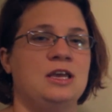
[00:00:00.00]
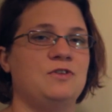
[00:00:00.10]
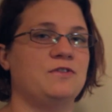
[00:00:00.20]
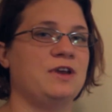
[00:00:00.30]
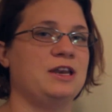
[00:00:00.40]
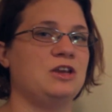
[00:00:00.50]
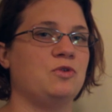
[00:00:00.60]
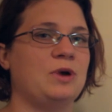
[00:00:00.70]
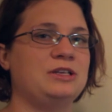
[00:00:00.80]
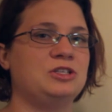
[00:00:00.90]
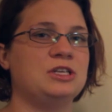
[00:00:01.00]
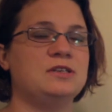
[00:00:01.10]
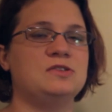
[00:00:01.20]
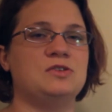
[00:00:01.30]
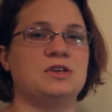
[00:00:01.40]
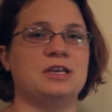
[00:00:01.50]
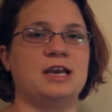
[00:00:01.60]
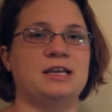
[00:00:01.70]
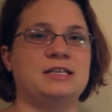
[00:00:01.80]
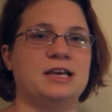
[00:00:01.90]
If you have any questions, you can
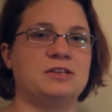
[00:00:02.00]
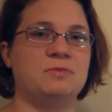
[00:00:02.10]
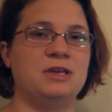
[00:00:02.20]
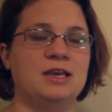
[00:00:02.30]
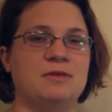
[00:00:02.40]
contact me